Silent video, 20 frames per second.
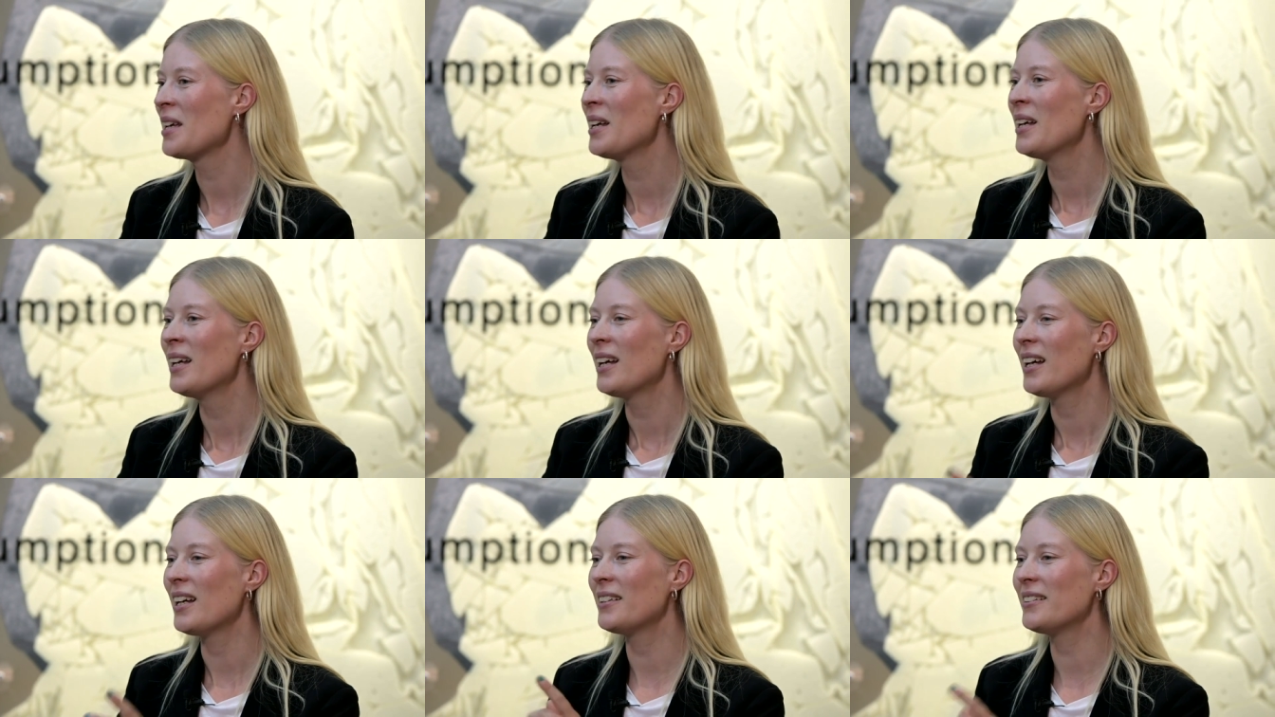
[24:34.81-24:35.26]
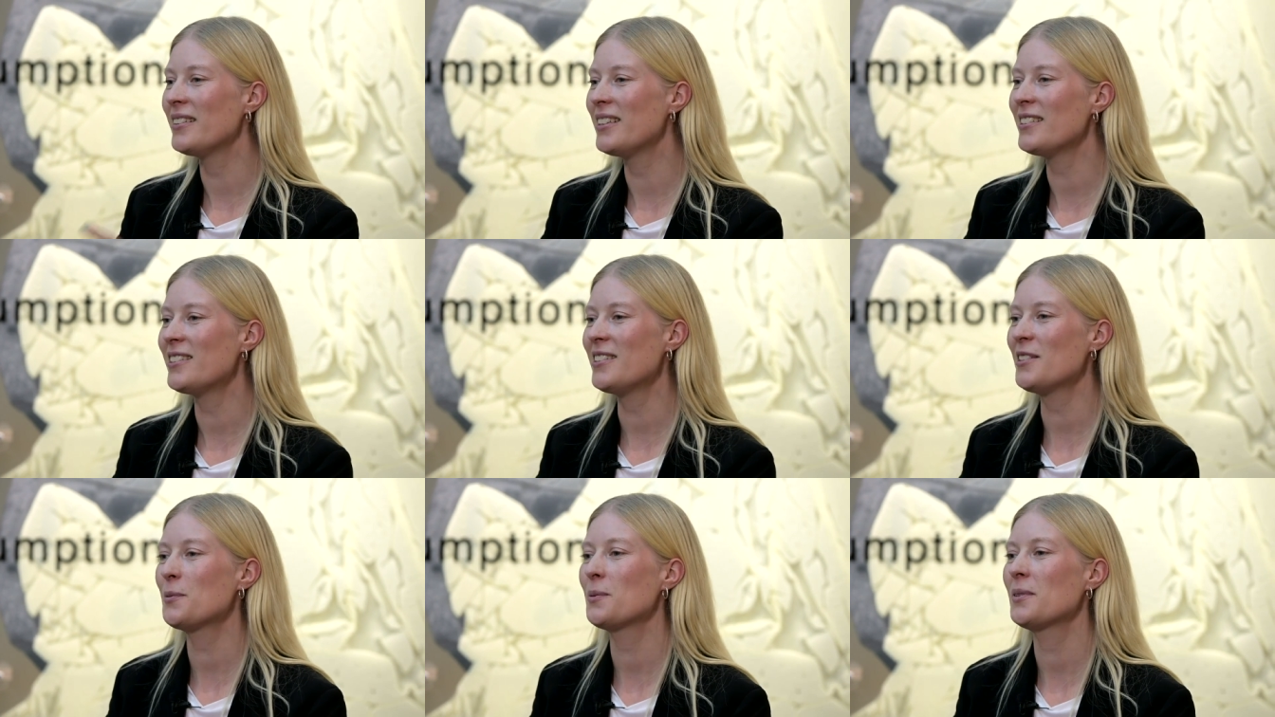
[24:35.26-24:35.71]
Yeah. And
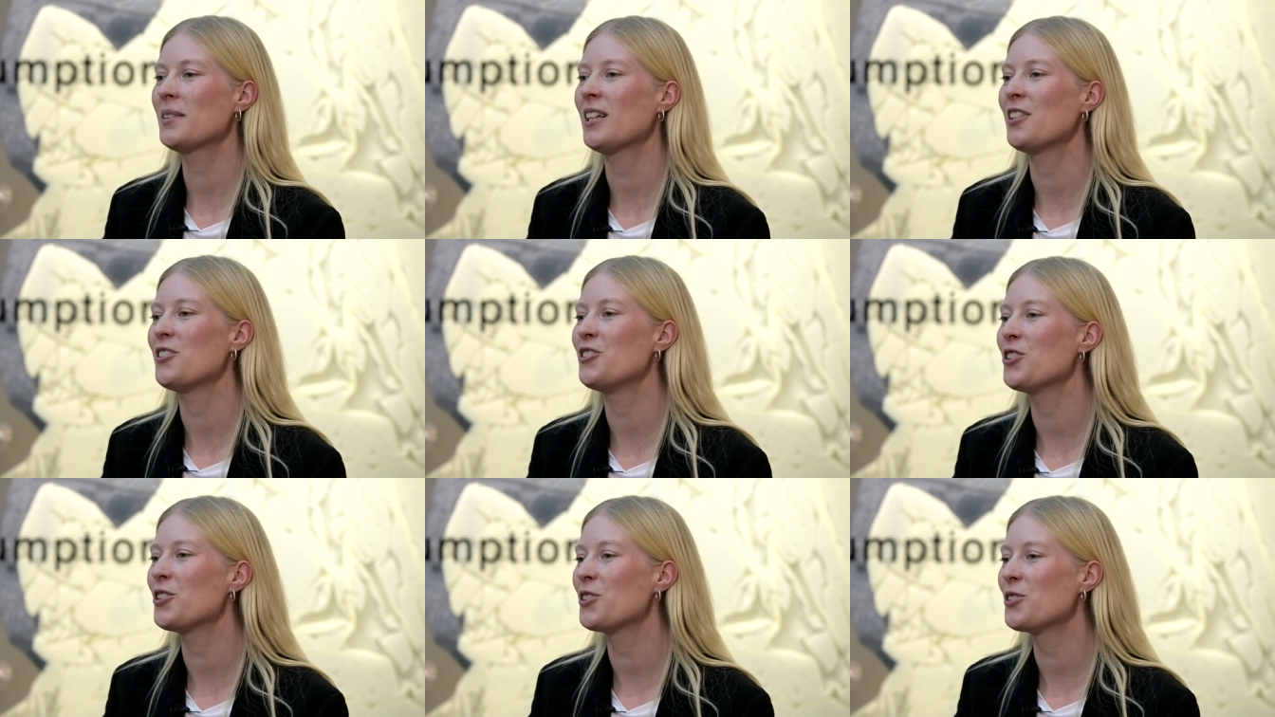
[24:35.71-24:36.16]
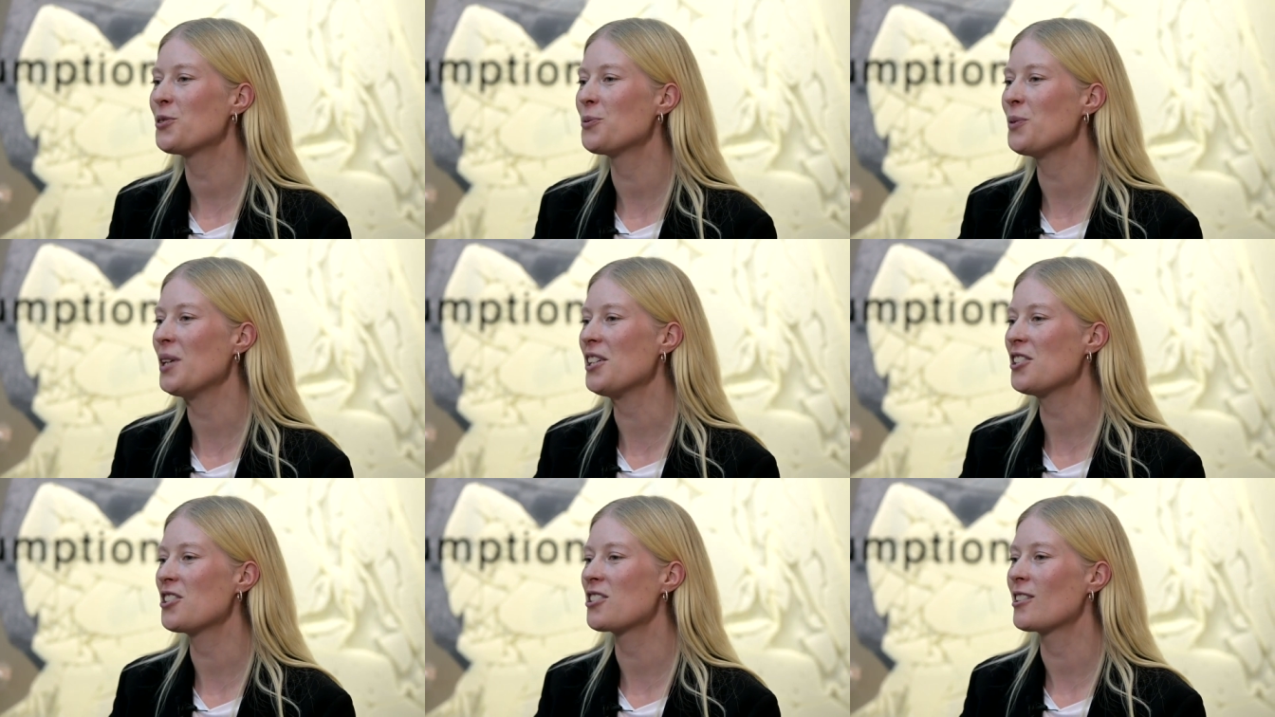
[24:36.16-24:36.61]
this is when I just
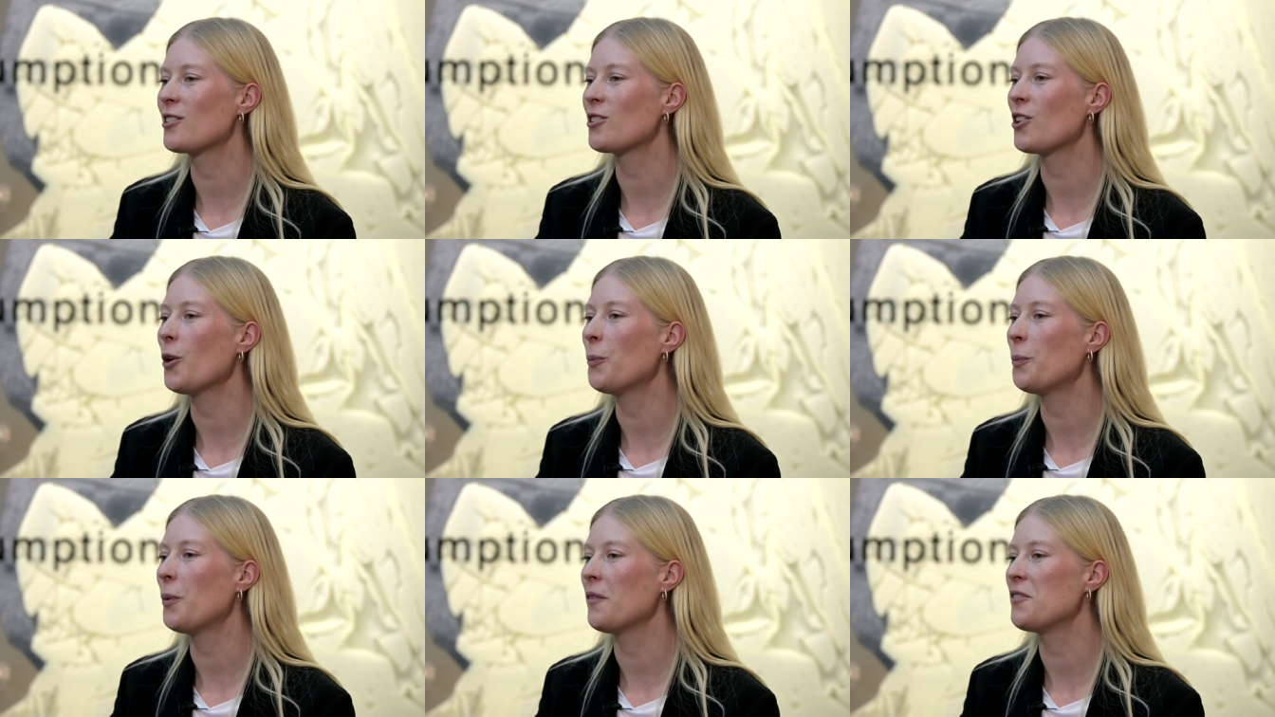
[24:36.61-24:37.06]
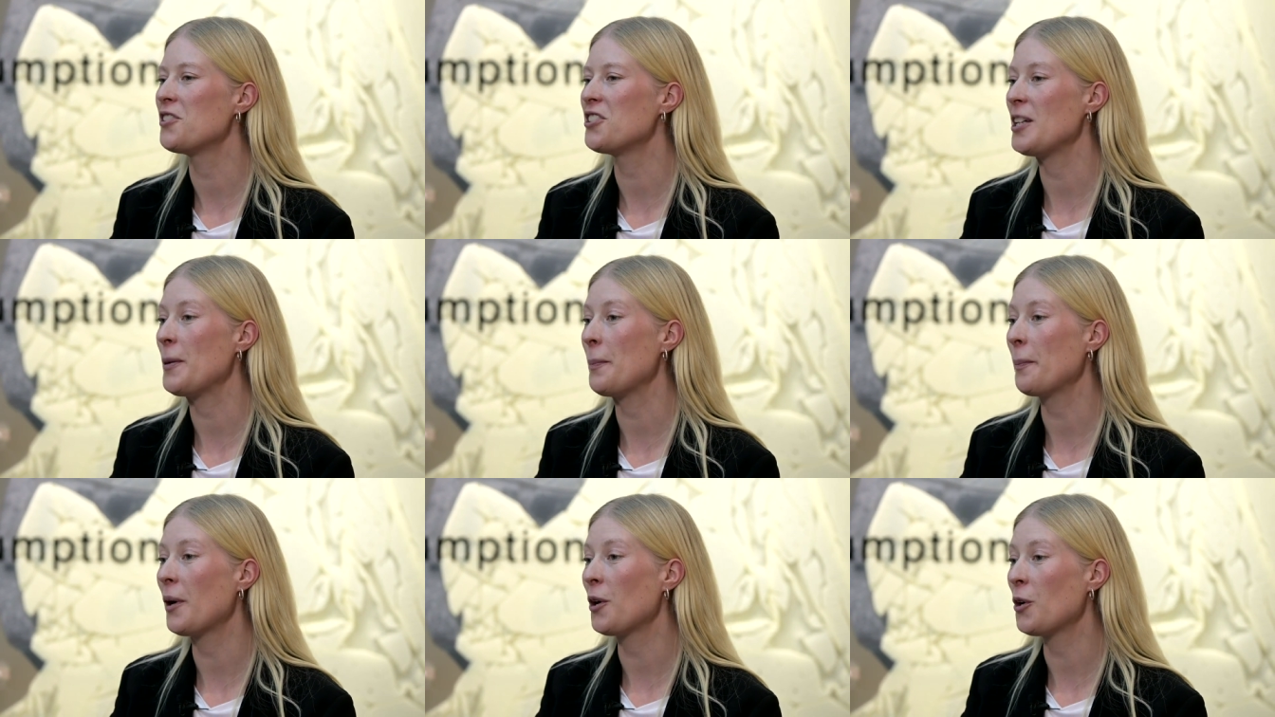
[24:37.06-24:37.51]
reached the top of
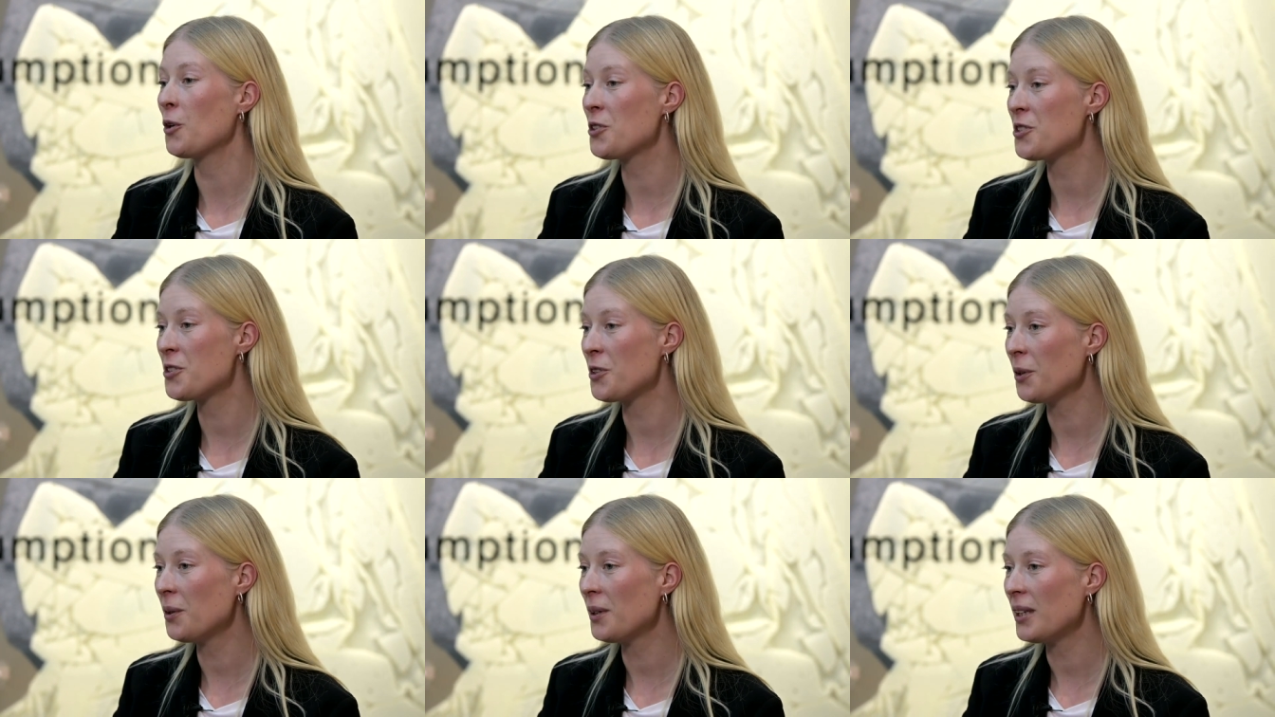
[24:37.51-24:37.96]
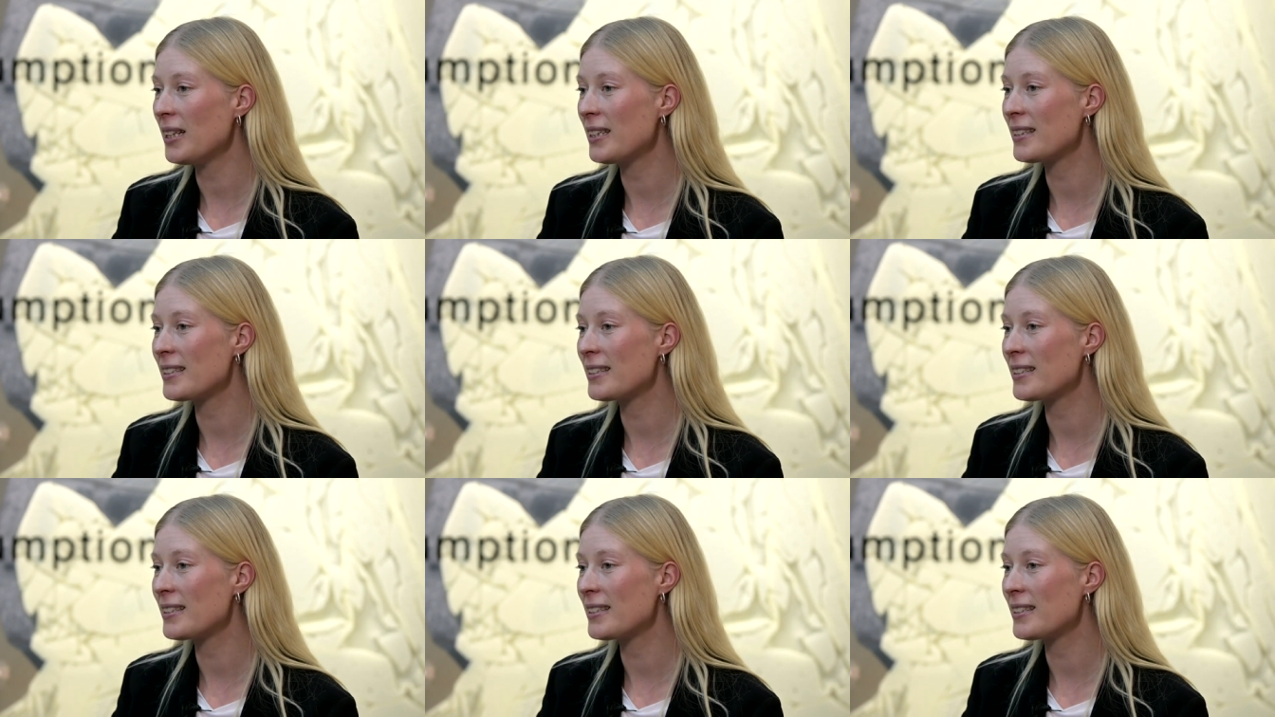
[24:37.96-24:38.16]
Chimborazo.